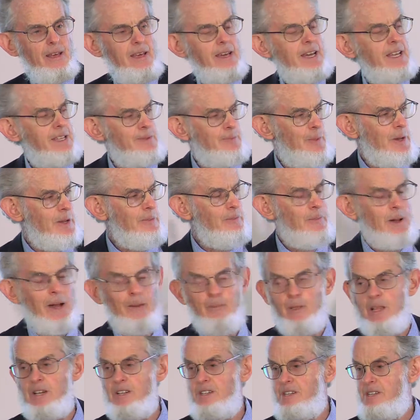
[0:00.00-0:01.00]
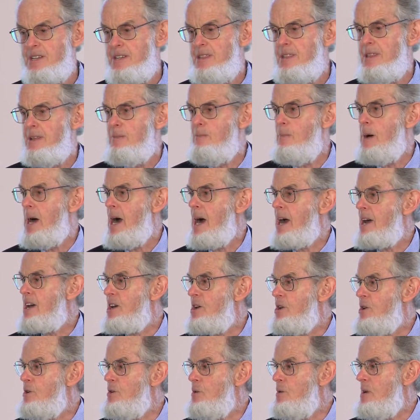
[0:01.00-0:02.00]
It's been published in the
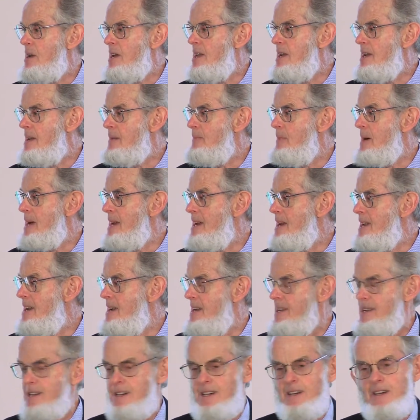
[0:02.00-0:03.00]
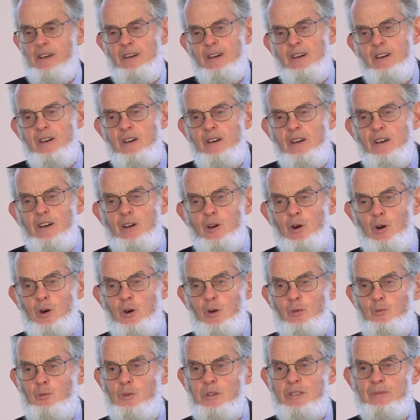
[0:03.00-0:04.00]
Baku Independent,
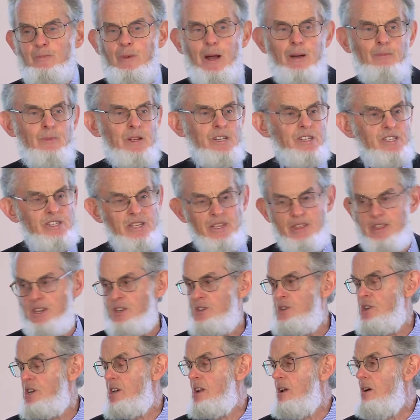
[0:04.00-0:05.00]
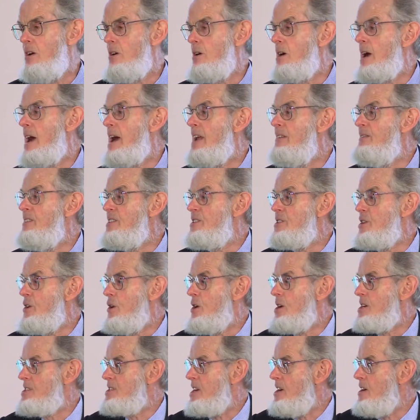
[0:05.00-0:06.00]
or it was published in the Geelong
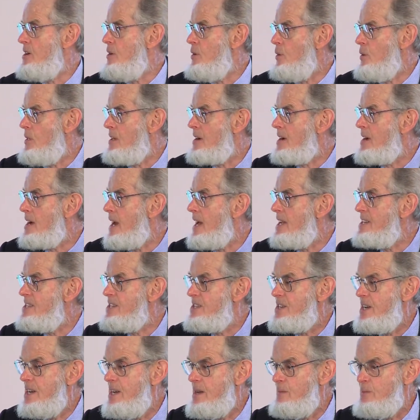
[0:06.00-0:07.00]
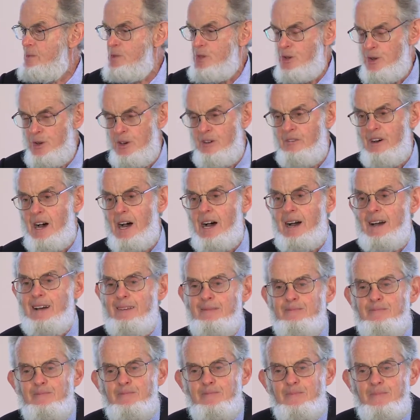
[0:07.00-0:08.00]
Advertiser or the Gladstone Observer,
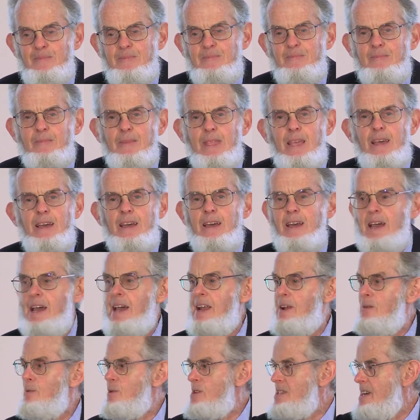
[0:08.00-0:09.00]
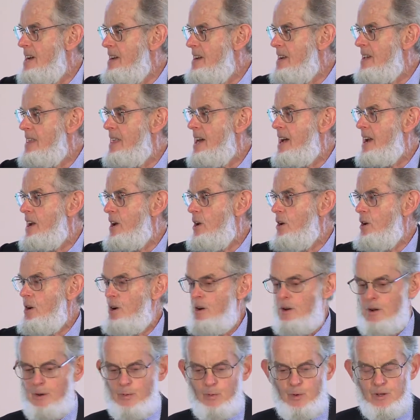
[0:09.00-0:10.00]
and it was only that
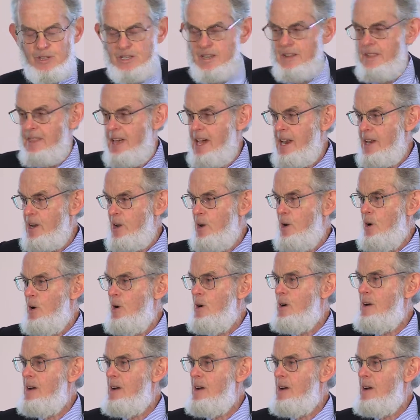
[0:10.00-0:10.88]
long. It wasn't that long.